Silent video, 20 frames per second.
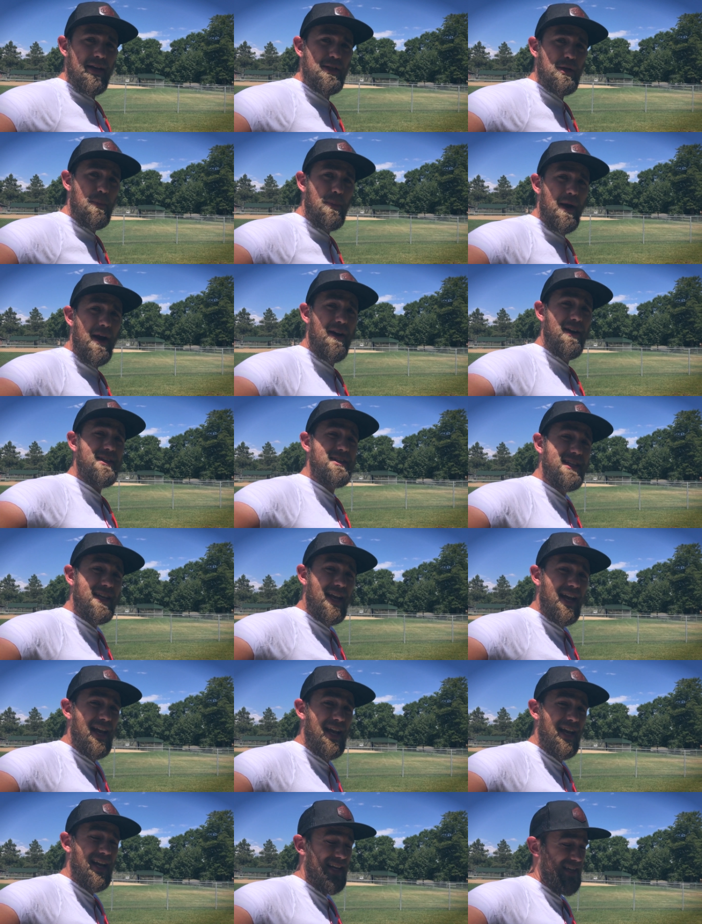So, parents,
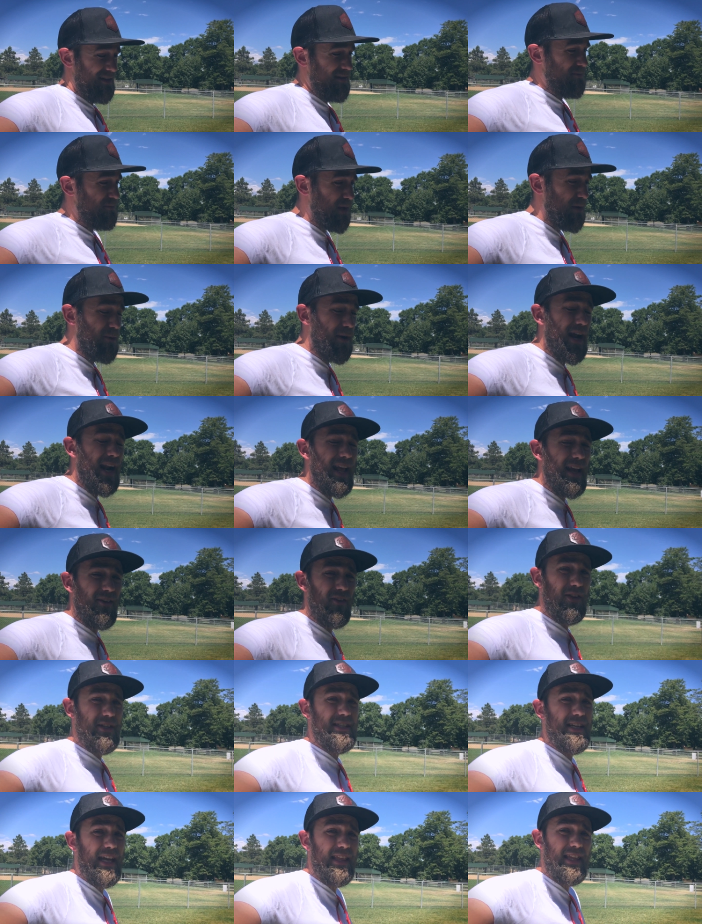be ready. It
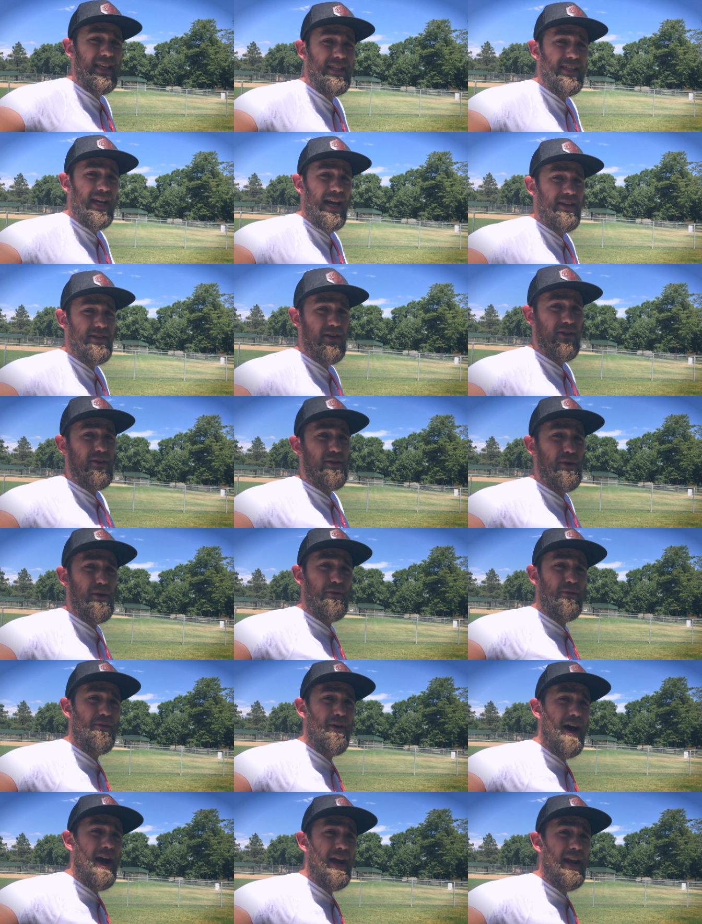looks like these guys are
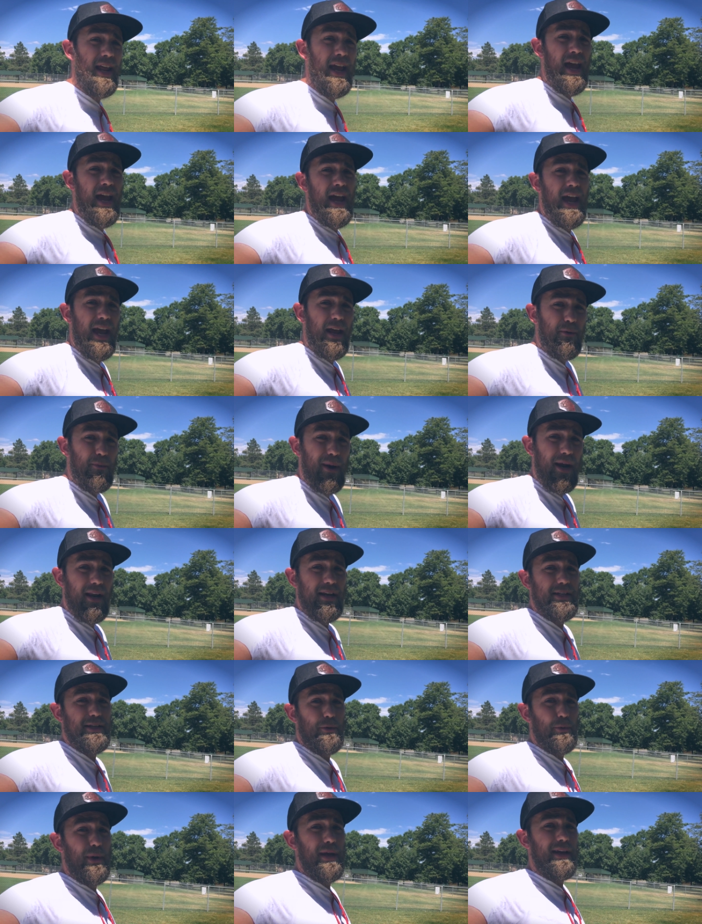unified and ready
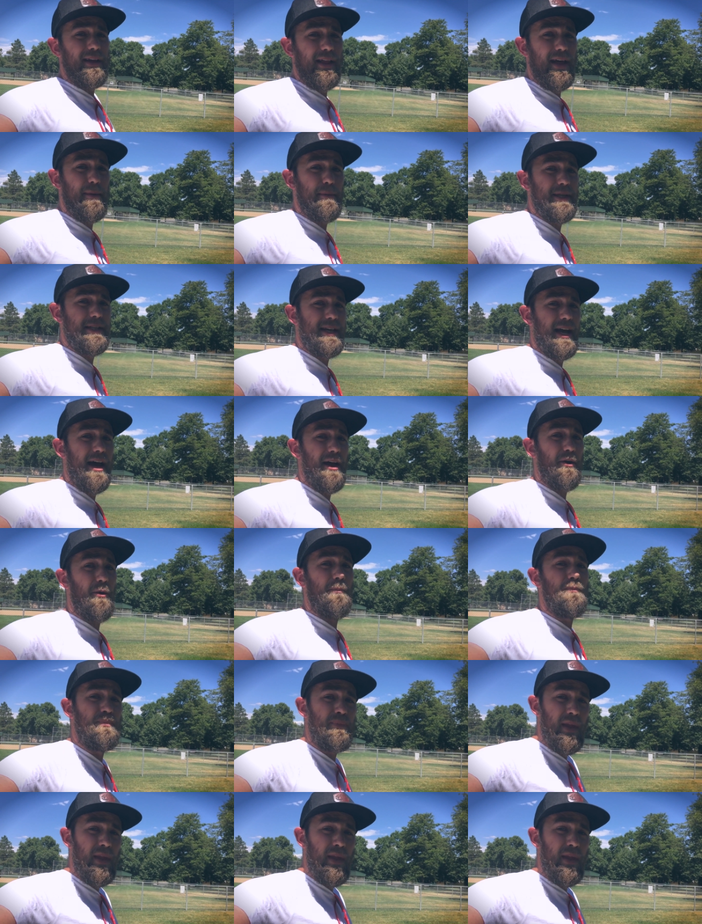to reclaim a title.